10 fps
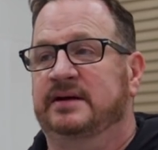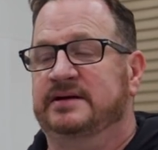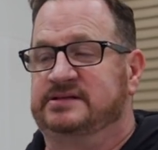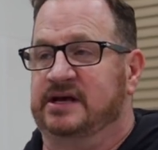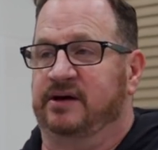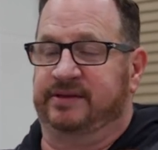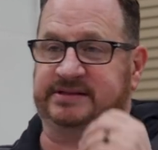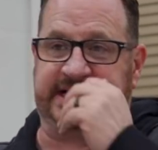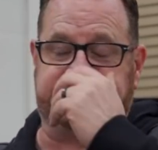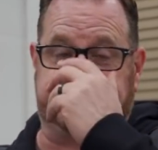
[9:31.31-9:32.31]
So
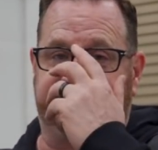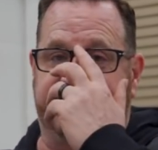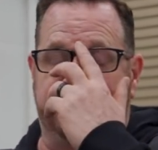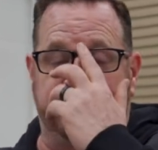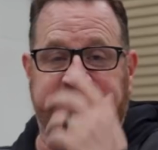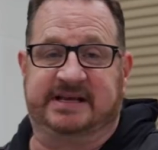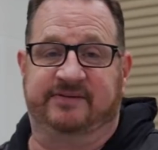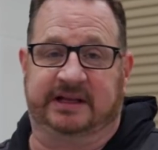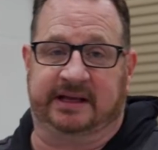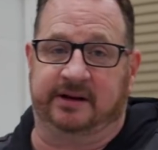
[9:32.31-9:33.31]
this has the
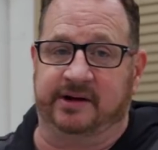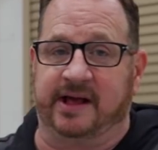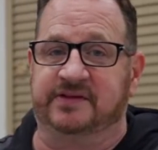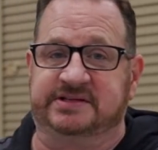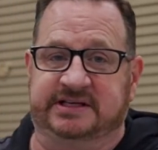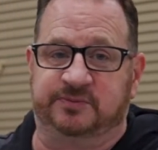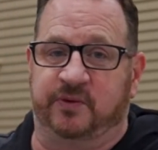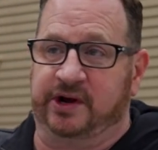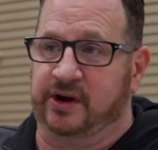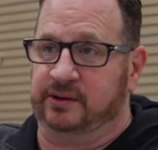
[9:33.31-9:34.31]
5.7 liter, not the
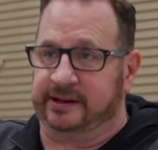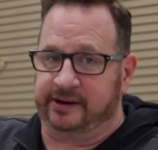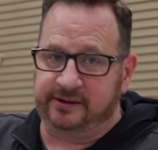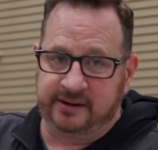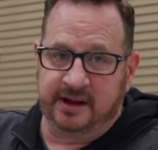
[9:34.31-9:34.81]
6.0 liter.